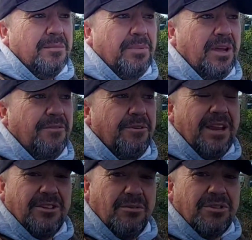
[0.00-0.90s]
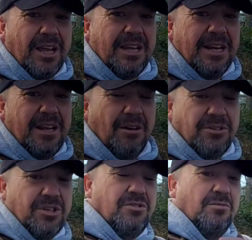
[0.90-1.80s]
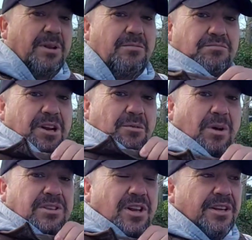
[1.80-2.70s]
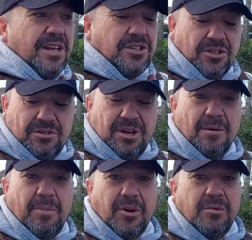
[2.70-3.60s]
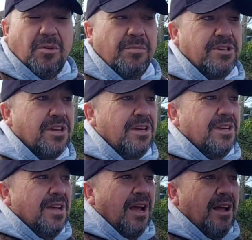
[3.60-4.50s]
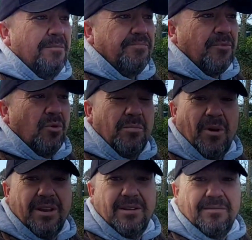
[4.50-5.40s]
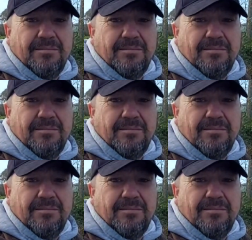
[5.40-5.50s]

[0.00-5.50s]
But if we do take any coats, it's normally, ones like this, just, body warmers, or my